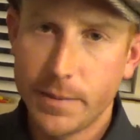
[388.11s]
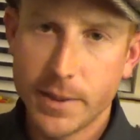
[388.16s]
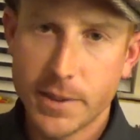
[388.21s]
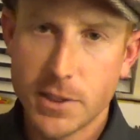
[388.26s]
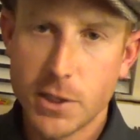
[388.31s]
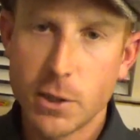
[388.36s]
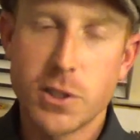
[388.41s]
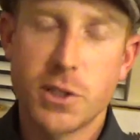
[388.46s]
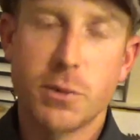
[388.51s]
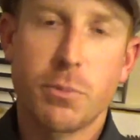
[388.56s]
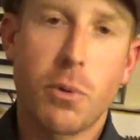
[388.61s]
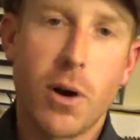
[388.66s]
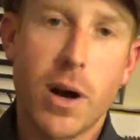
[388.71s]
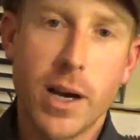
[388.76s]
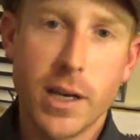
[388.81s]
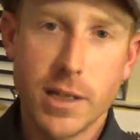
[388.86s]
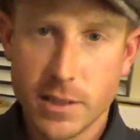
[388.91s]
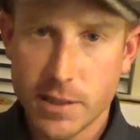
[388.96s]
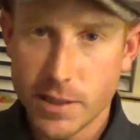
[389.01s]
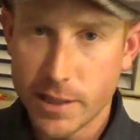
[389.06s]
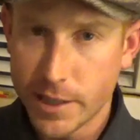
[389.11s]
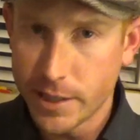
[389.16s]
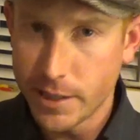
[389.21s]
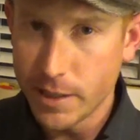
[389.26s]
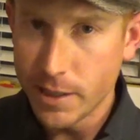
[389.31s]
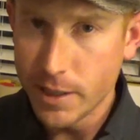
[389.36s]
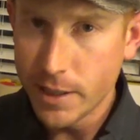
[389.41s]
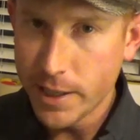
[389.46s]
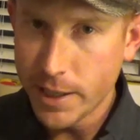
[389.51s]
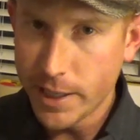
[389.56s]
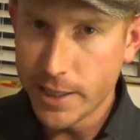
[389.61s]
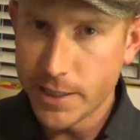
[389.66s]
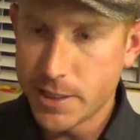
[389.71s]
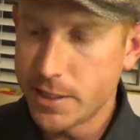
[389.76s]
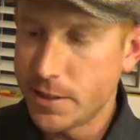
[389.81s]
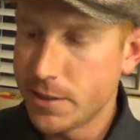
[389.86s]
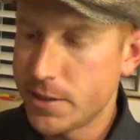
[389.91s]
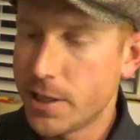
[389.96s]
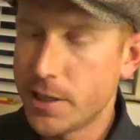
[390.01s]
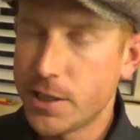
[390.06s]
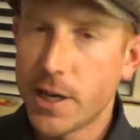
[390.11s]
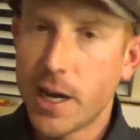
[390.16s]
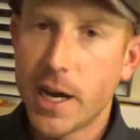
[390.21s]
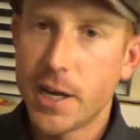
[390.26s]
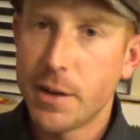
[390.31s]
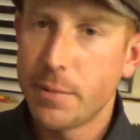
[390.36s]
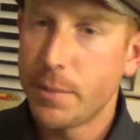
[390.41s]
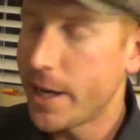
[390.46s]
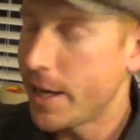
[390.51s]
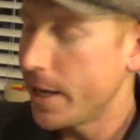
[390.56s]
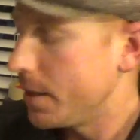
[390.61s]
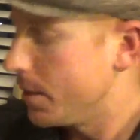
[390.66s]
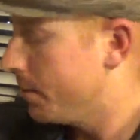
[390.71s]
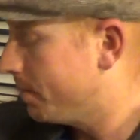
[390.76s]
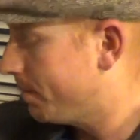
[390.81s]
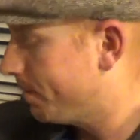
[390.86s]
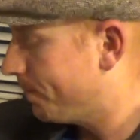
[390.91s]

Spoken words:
It's no surprise that it's in such high demand.